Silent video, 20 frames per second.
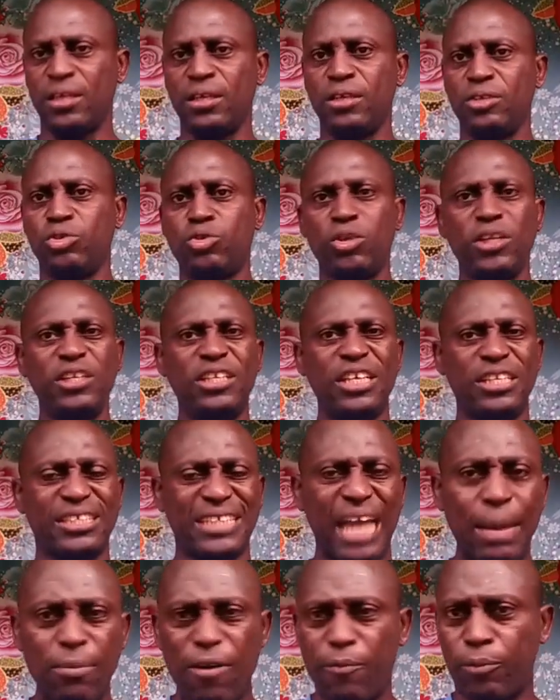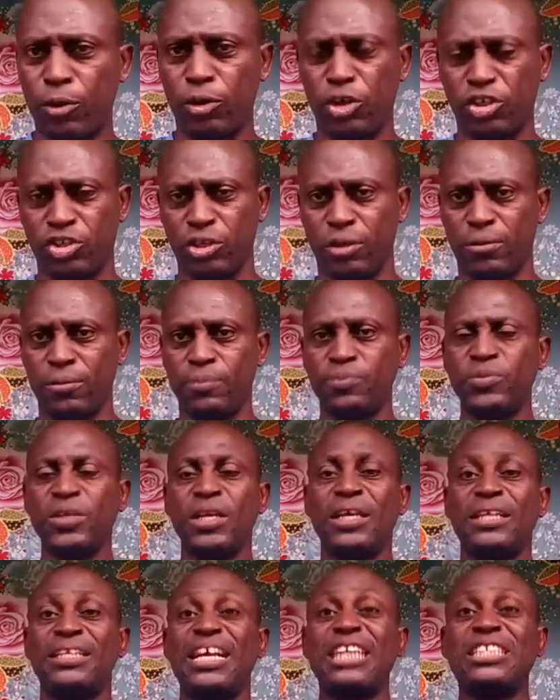during the time of production,
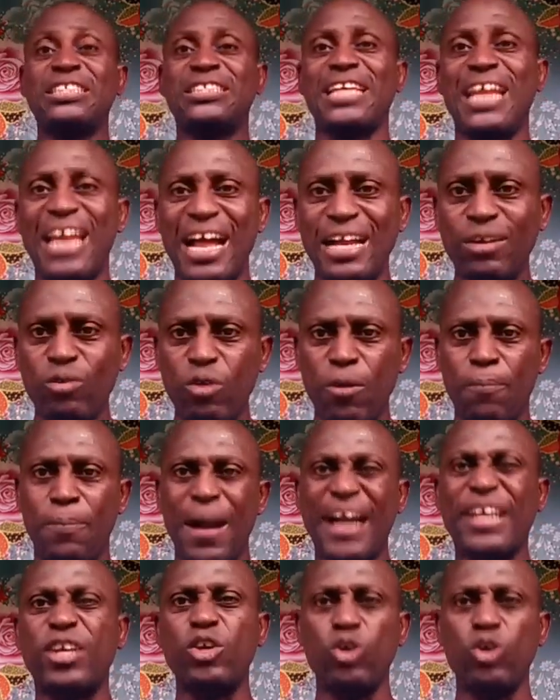that salary will back you